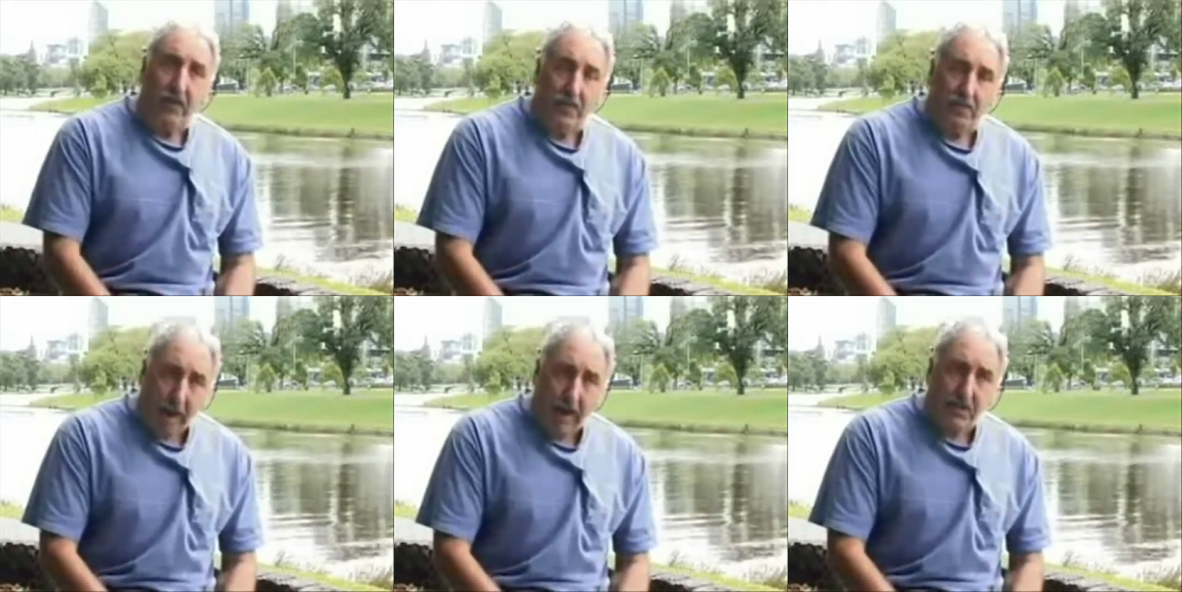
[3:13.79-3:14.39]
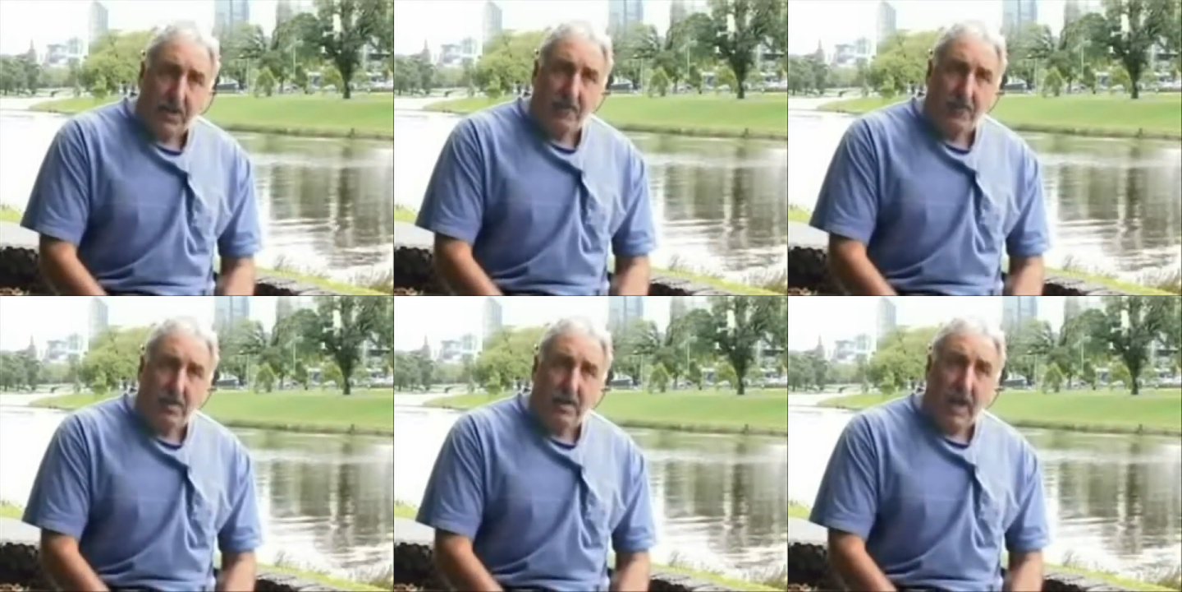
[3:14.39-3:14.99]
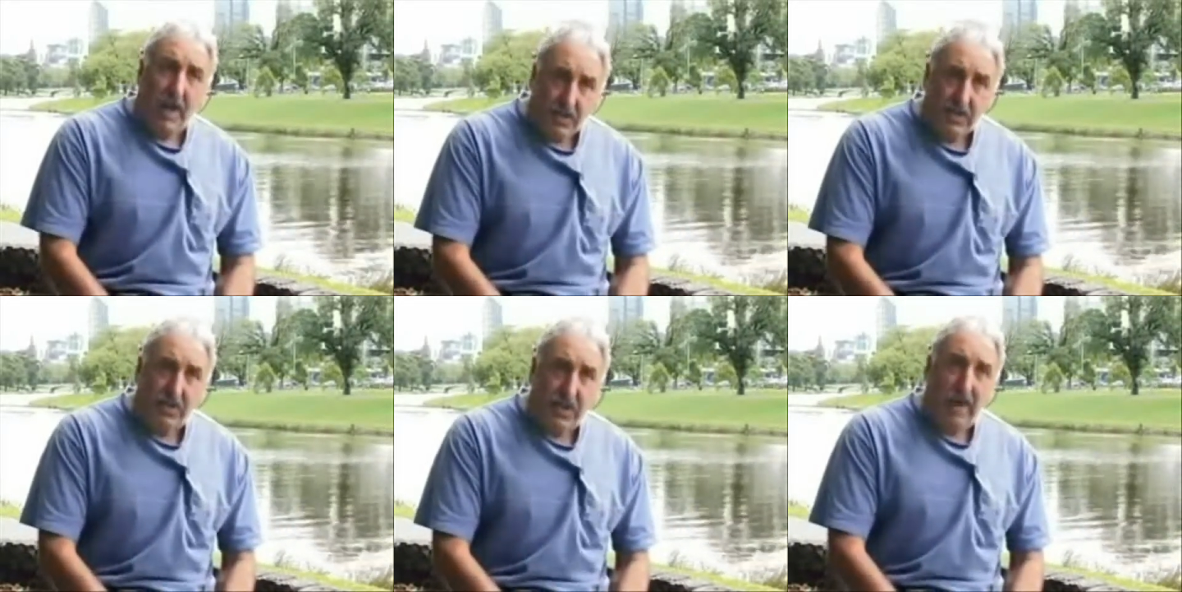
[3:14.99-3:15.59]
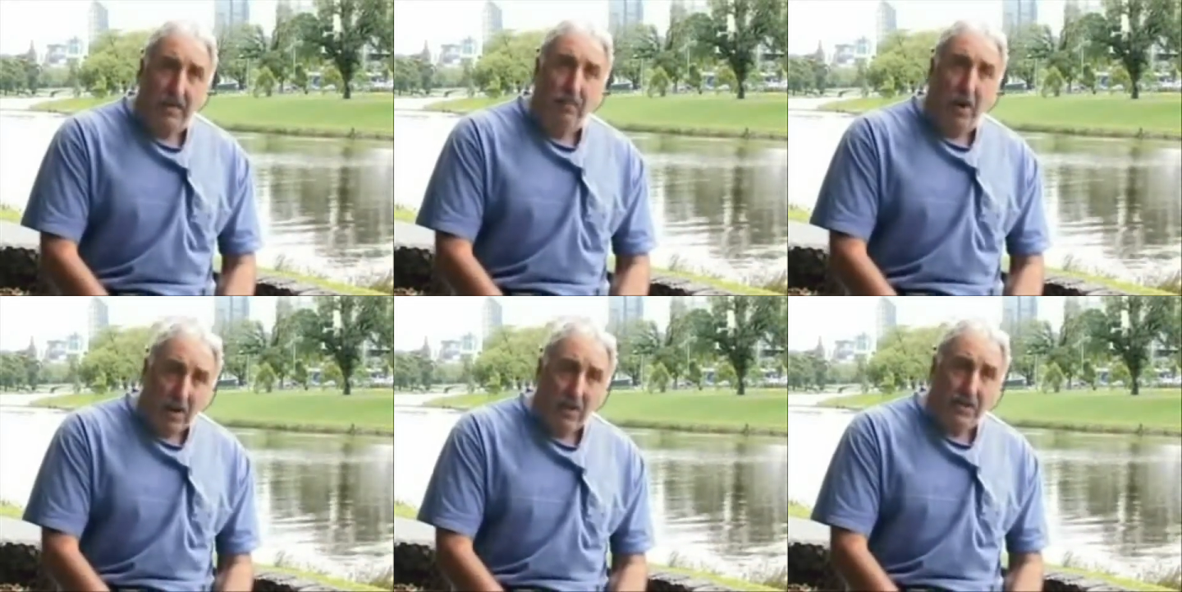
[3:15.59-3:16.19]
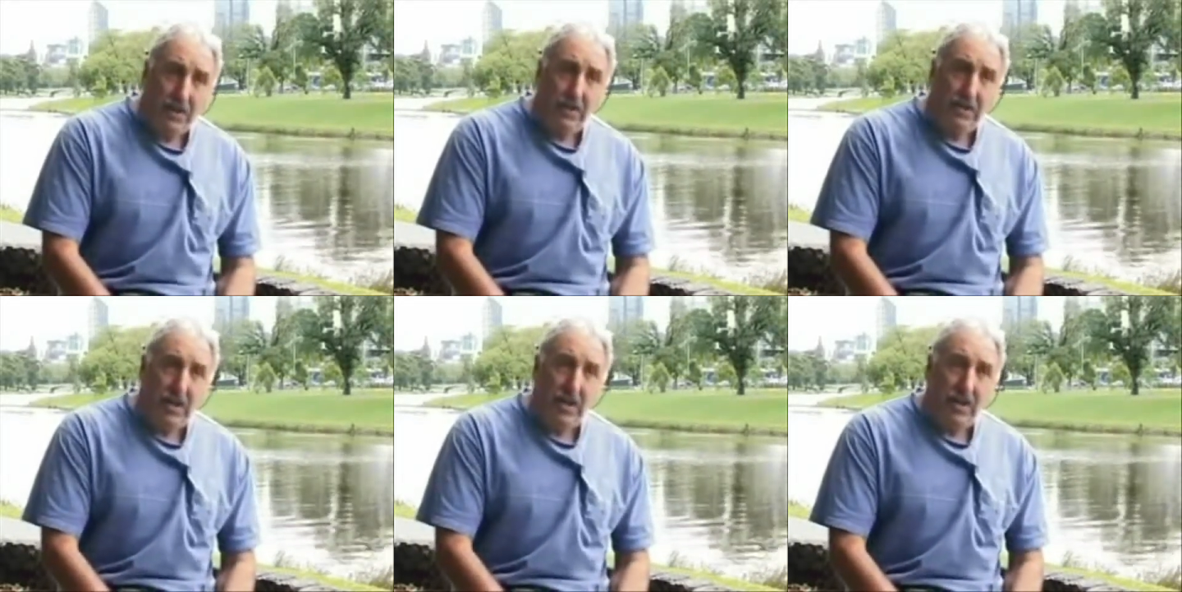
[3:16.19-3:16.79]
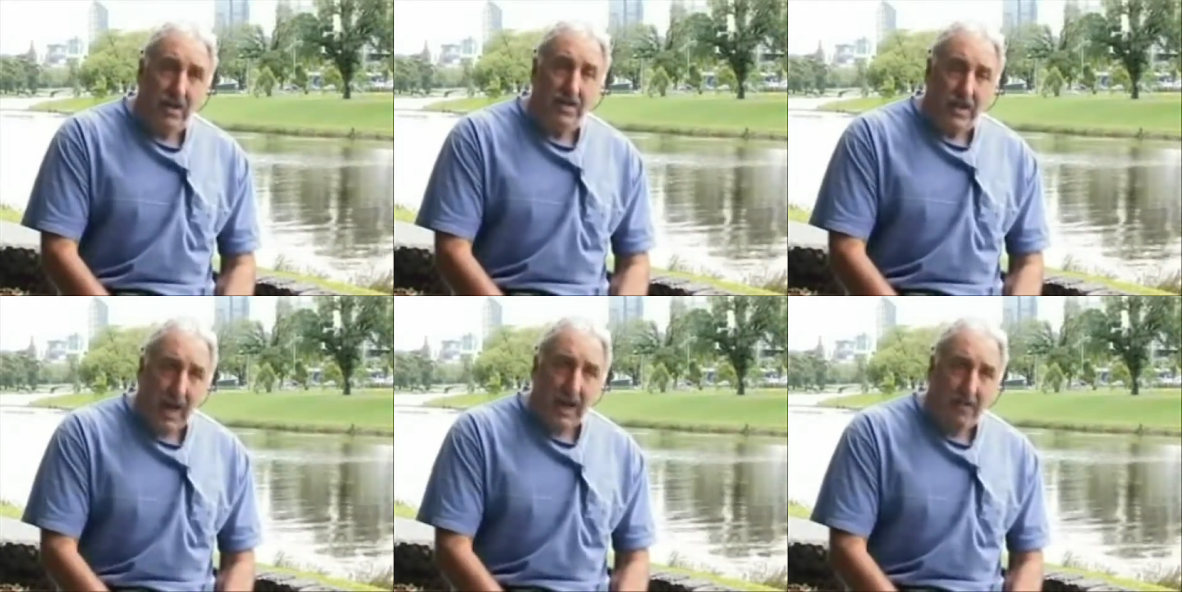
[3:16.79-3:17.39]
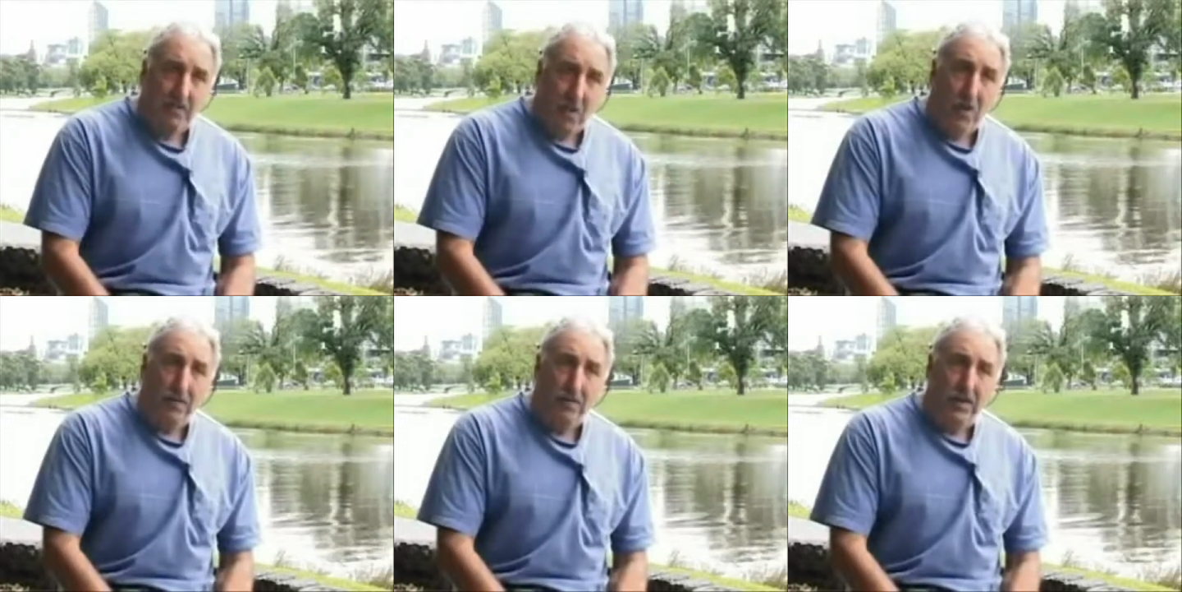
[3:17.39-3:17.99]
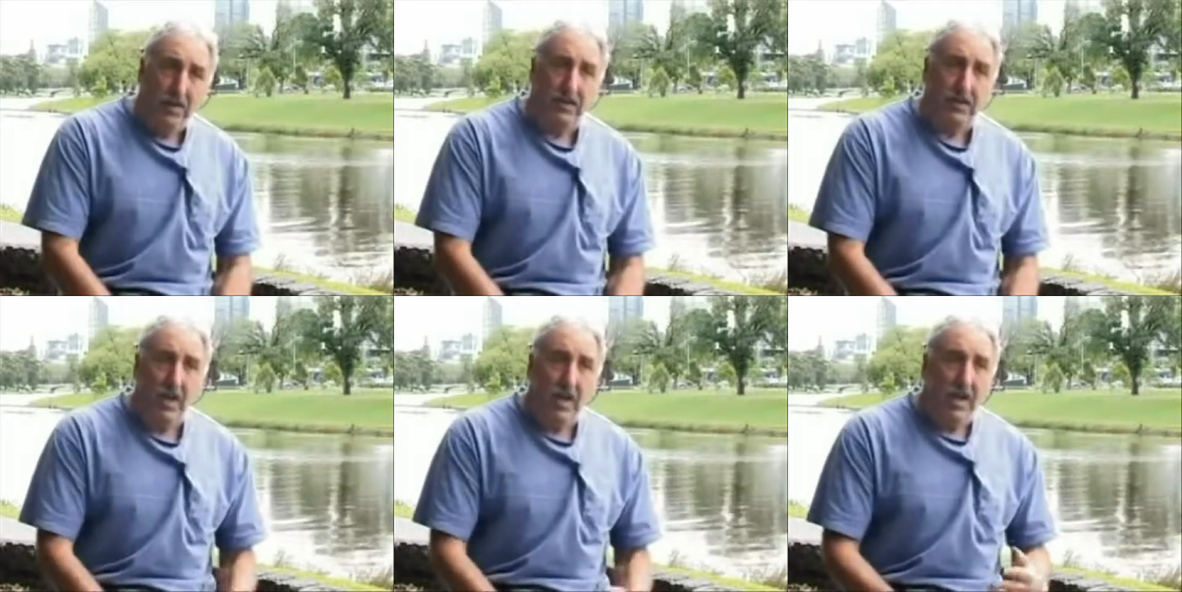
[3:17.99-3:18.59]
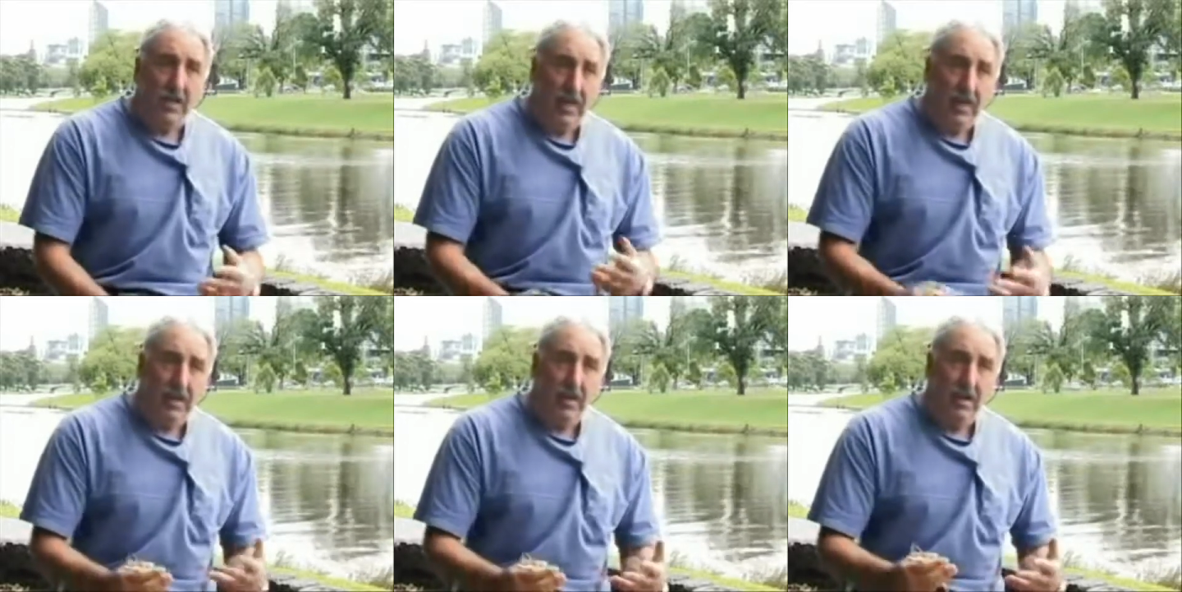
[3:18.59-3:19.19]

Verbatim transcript: the Bracks government has the same policies to native waterbirds that